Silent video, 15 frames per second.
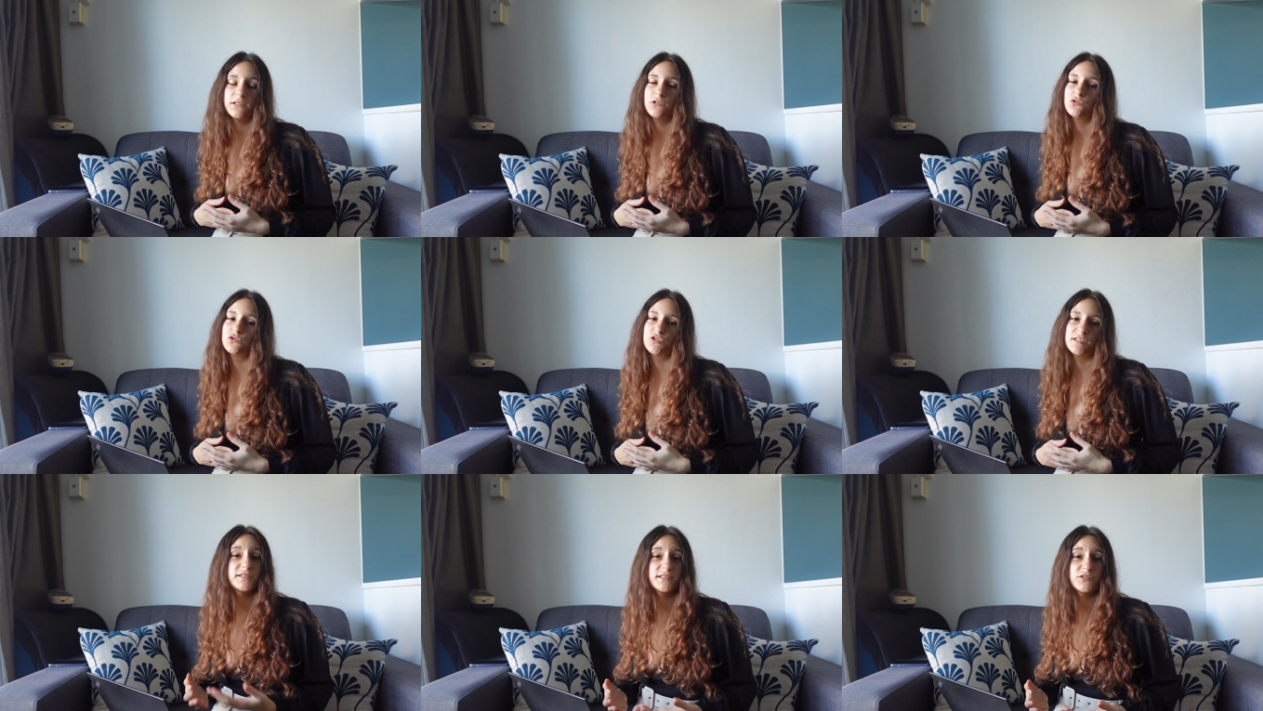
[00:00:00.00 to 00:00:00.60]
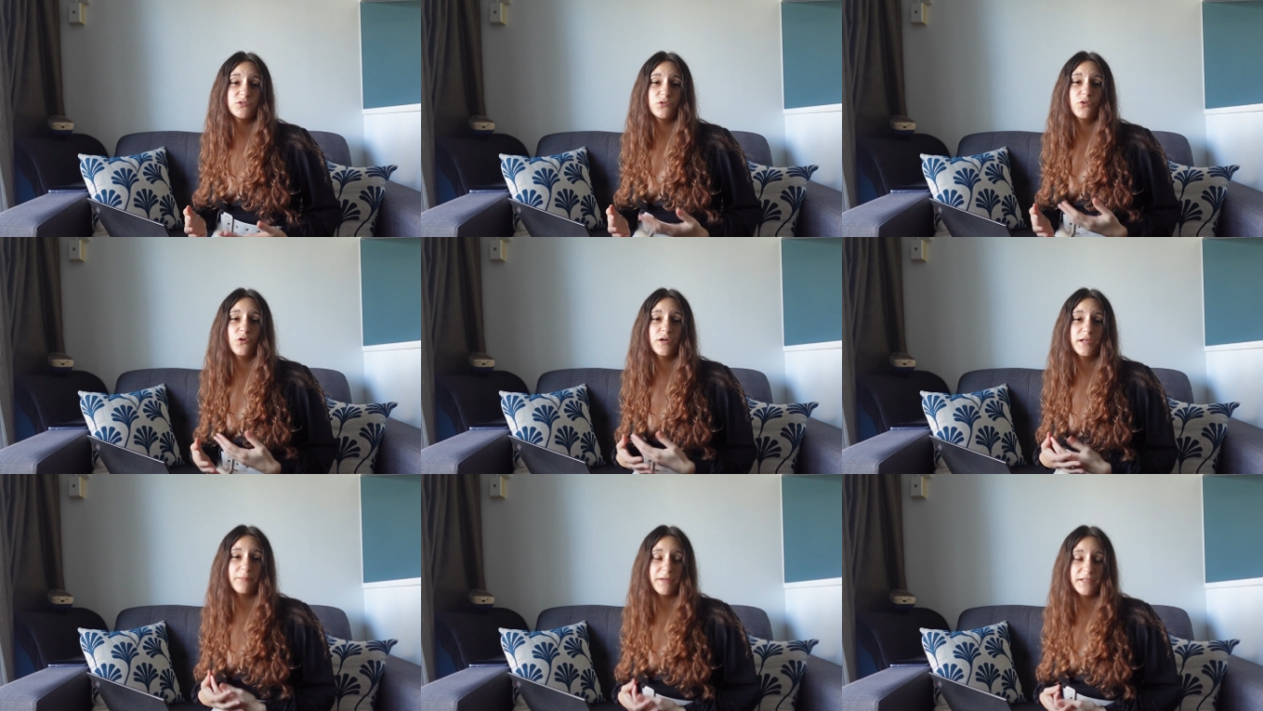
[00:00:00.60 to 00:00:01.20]
you just need to go
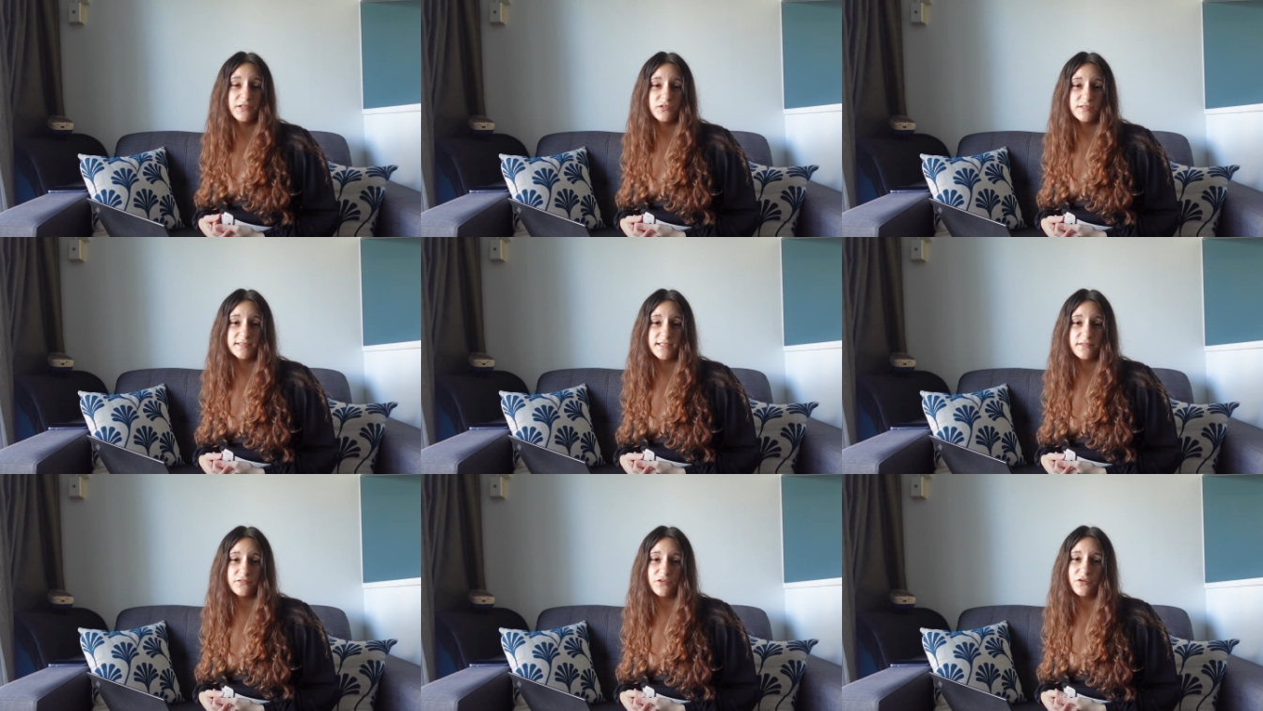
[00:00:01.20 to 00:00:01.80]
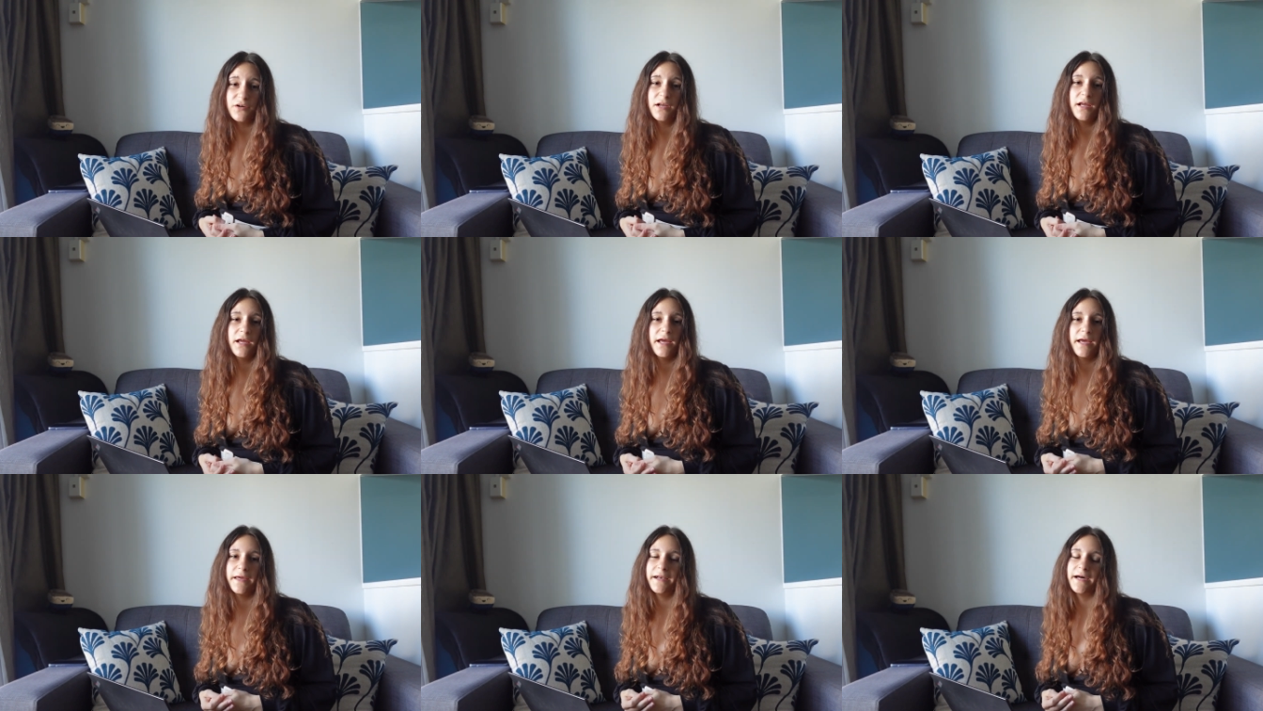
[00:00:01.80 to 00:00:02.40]
in a medical center
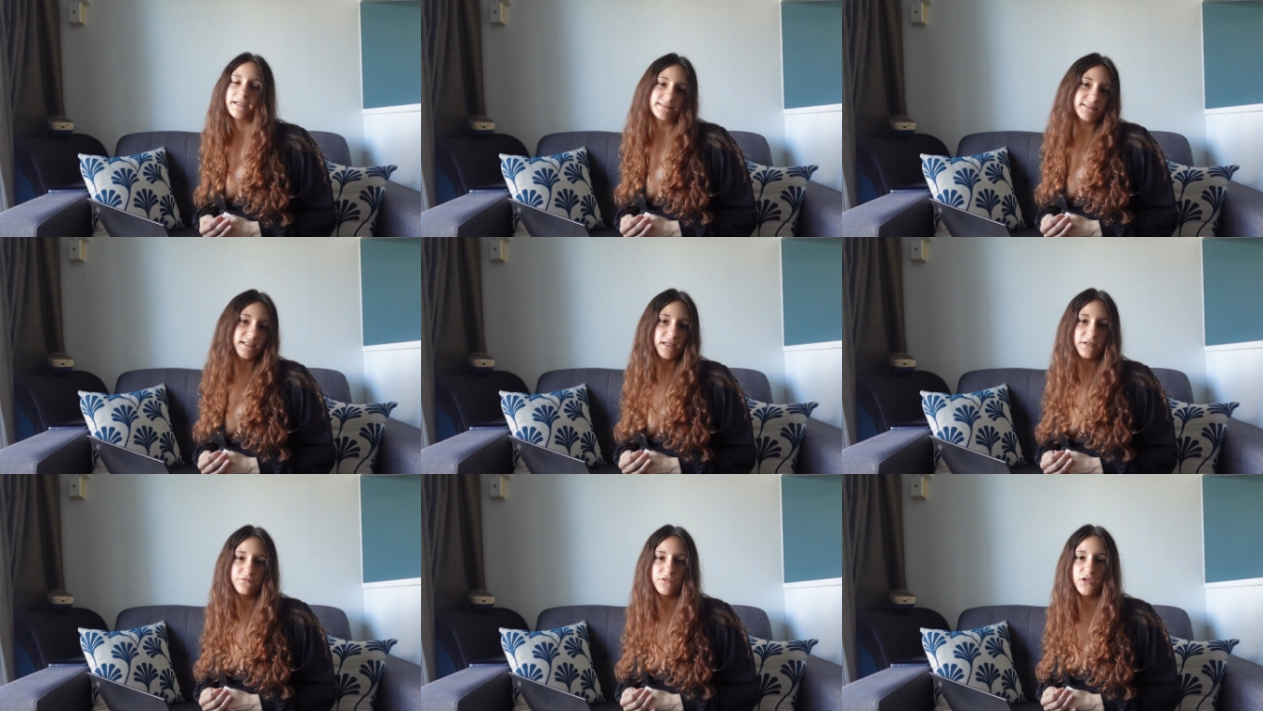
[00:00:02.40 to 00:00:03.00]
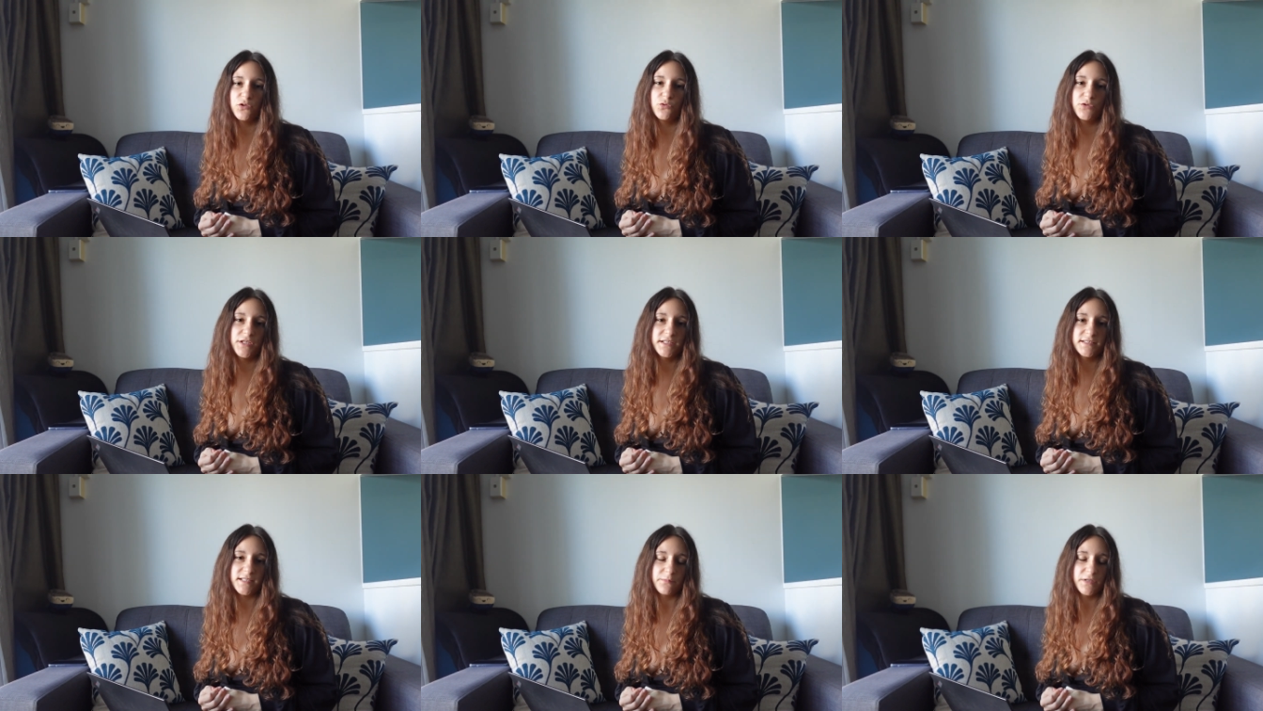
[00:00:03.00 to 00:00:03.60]
and ask if they do the
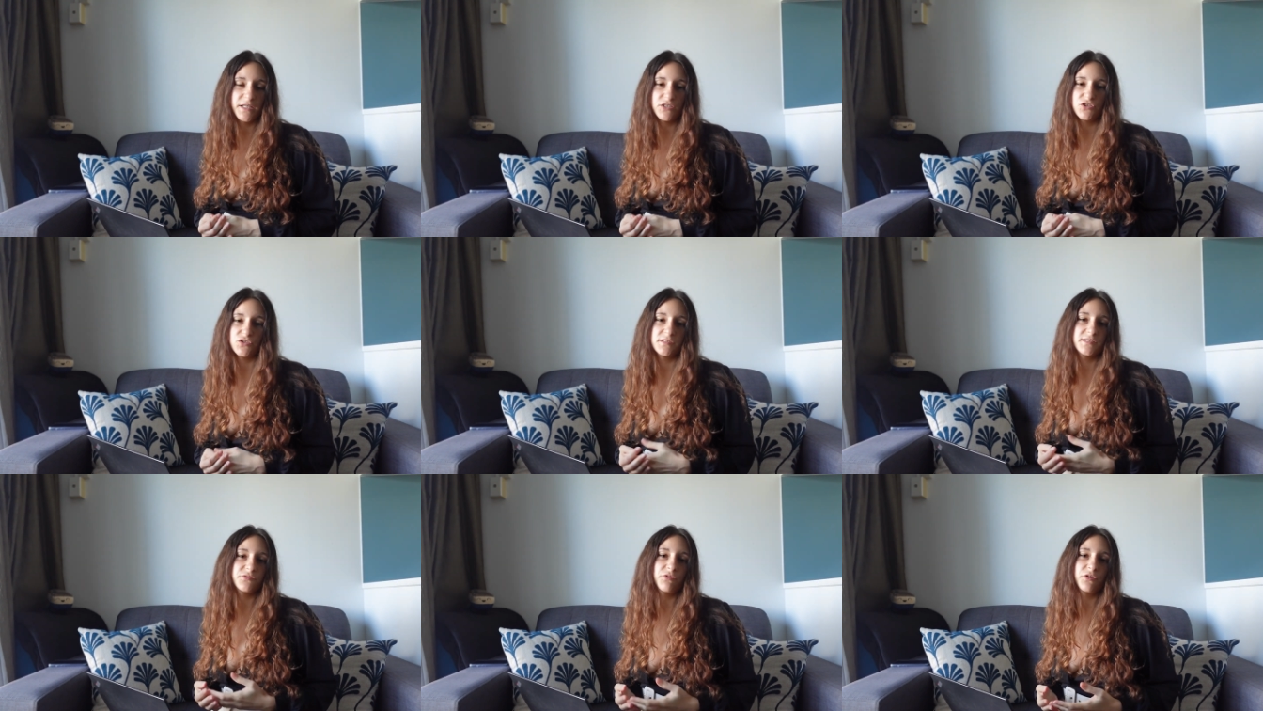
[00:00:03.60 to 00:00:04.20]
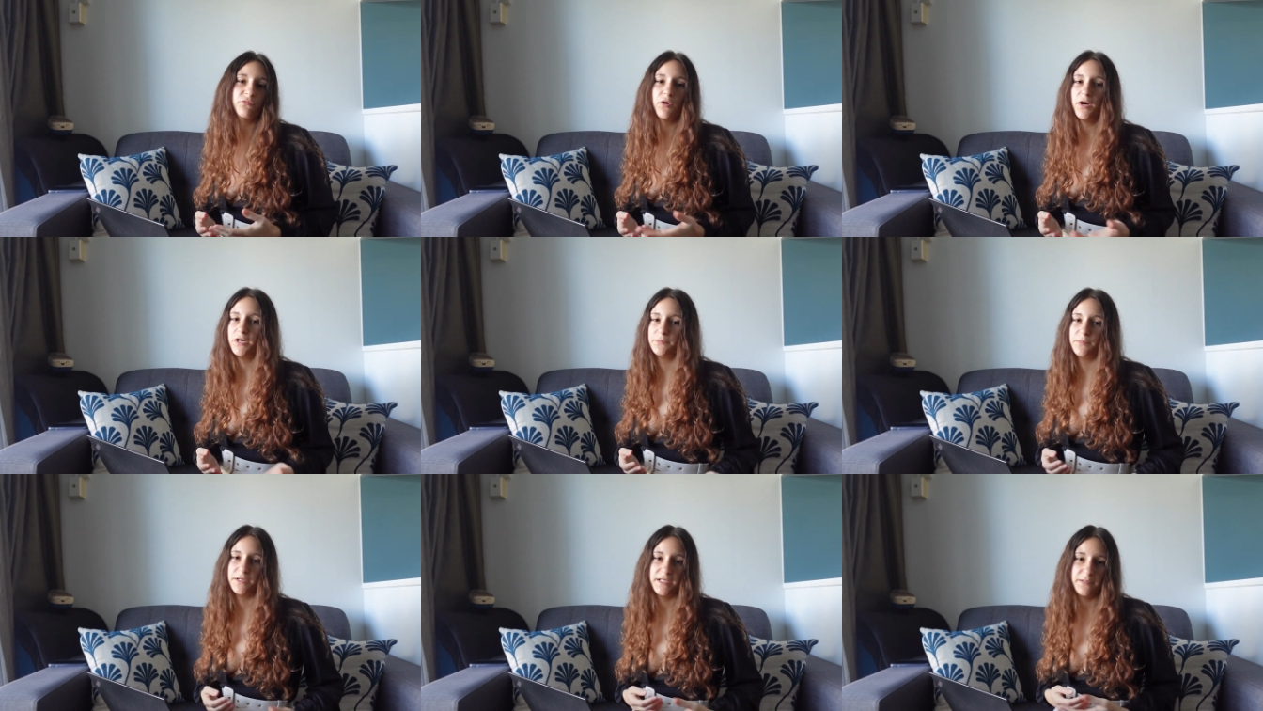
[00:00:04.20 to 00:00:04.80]
examinations
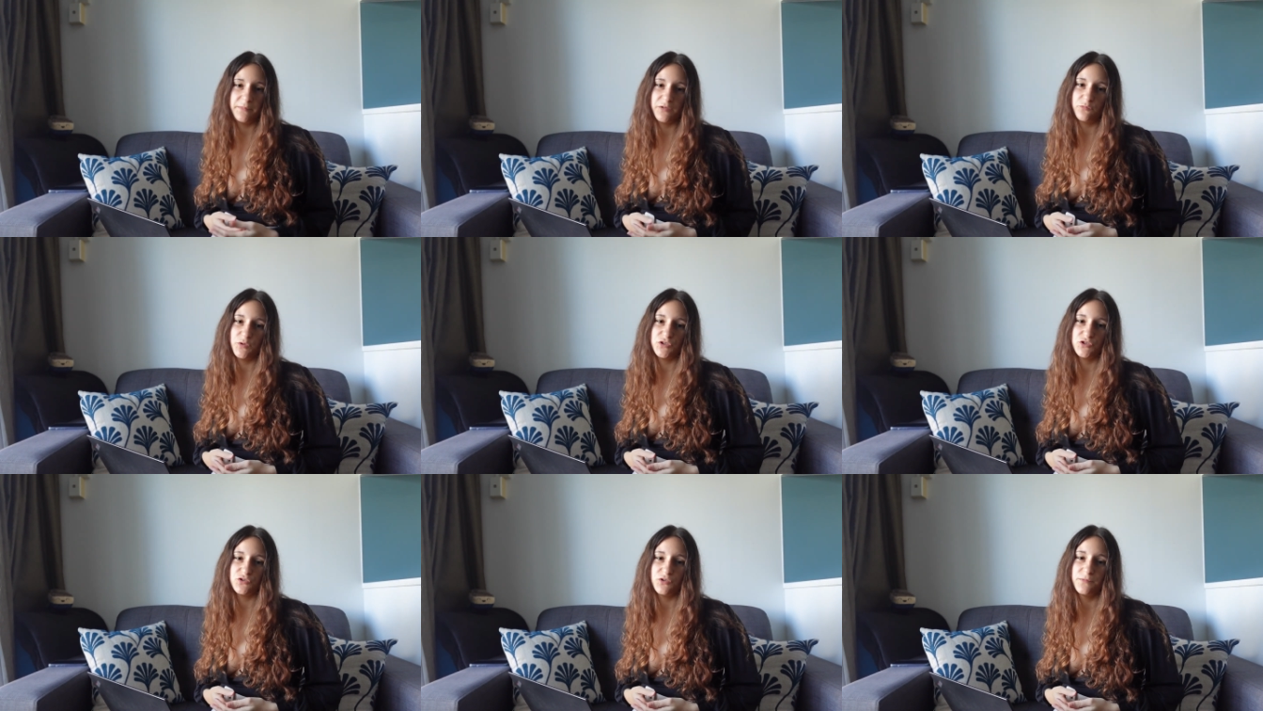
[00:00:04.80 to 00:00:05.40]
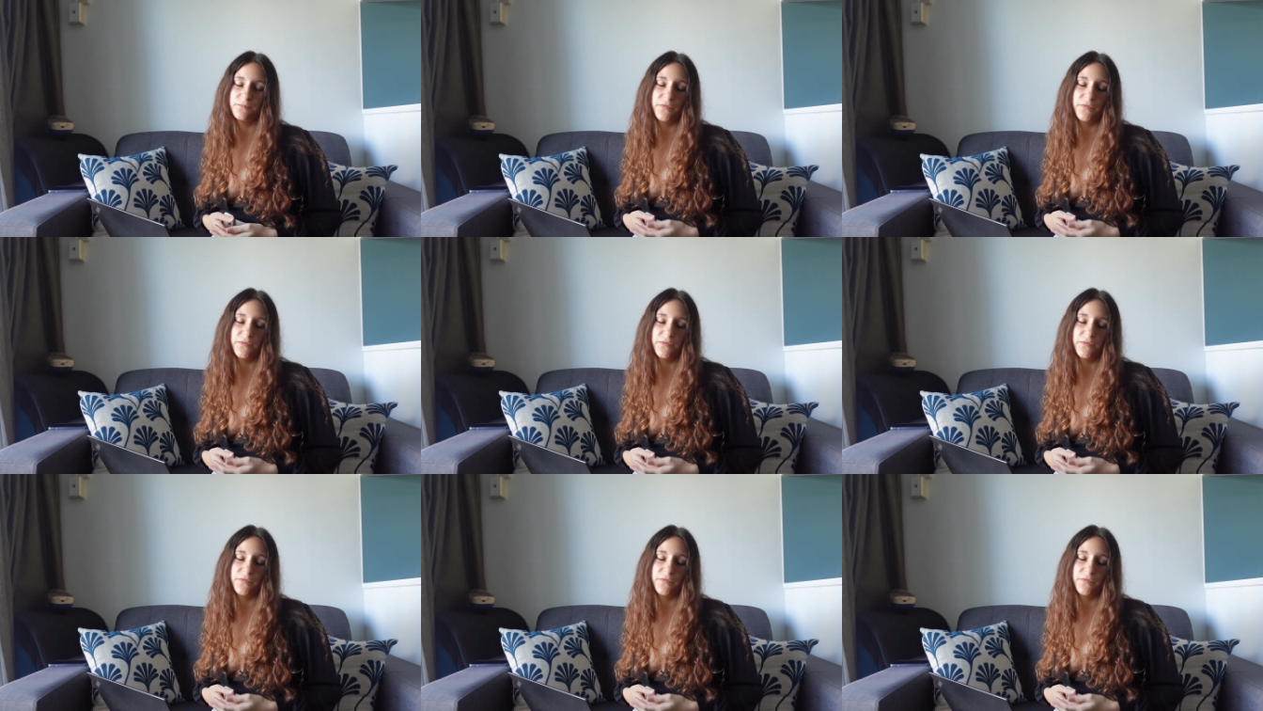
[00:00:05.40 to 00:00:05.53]
required by the immigration.